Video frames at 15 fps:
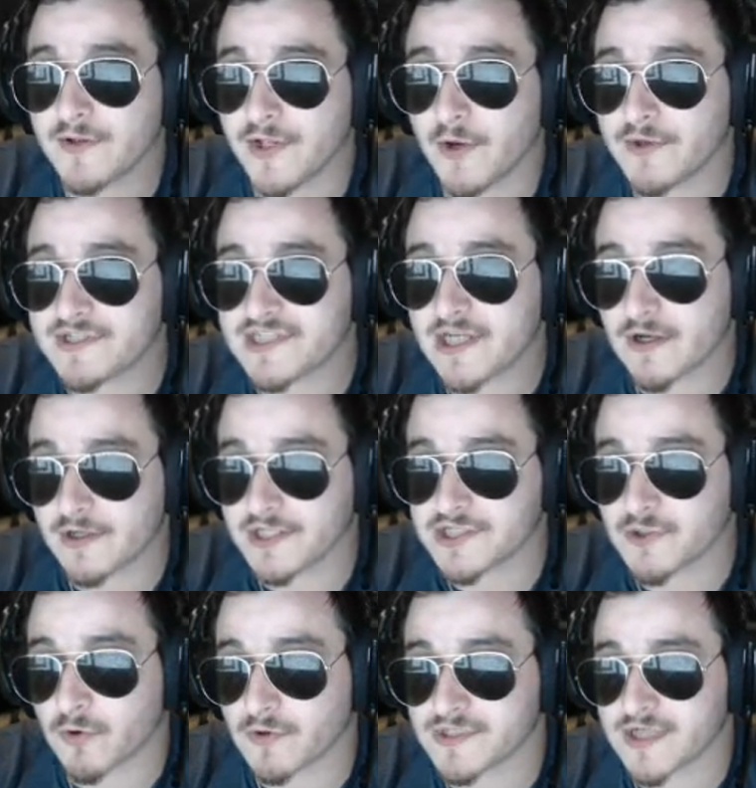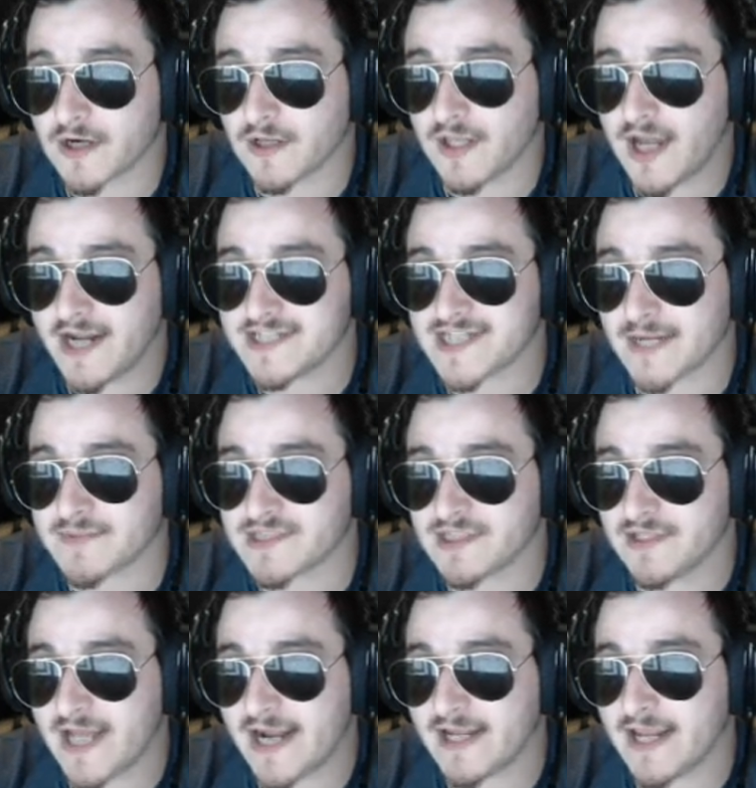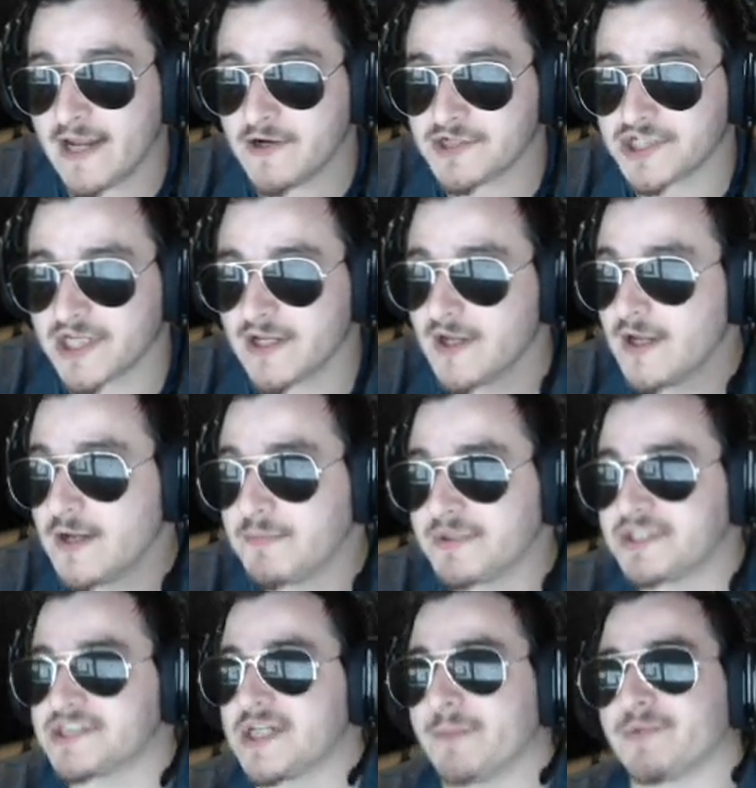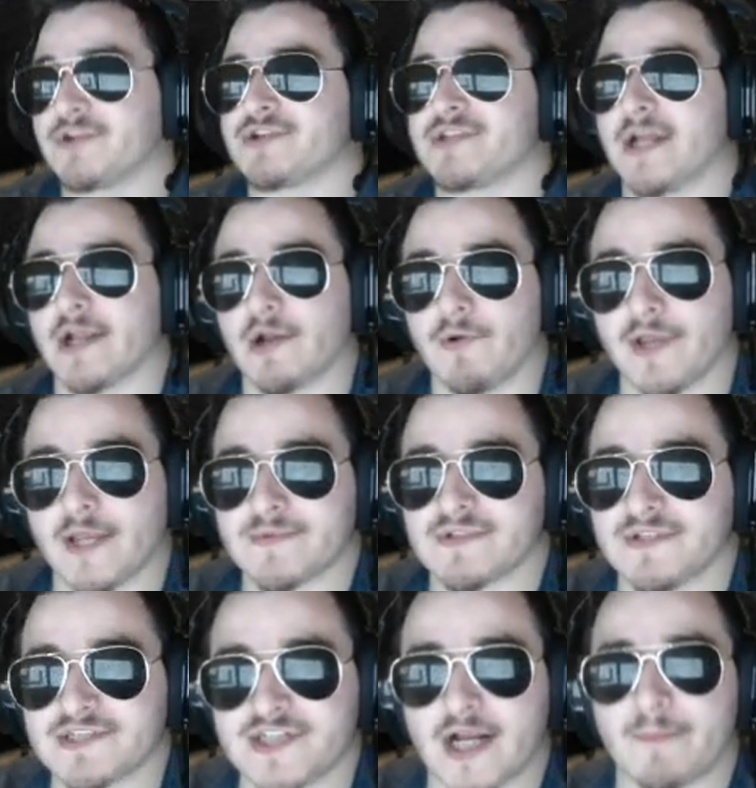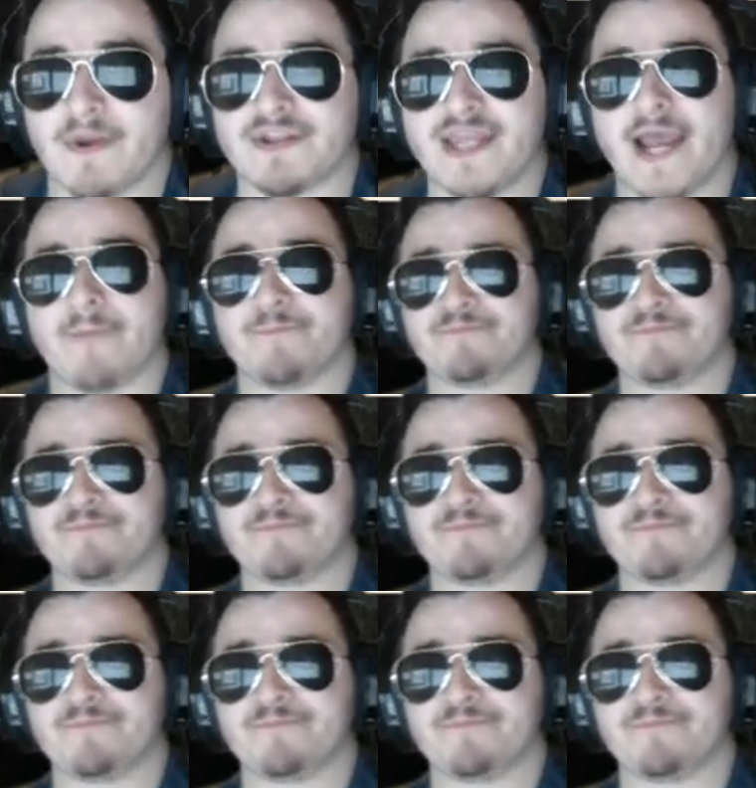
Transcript: Notice here on these horizontal lines, I'm still adding energy, but the temperature's not going up. So let's talk about that.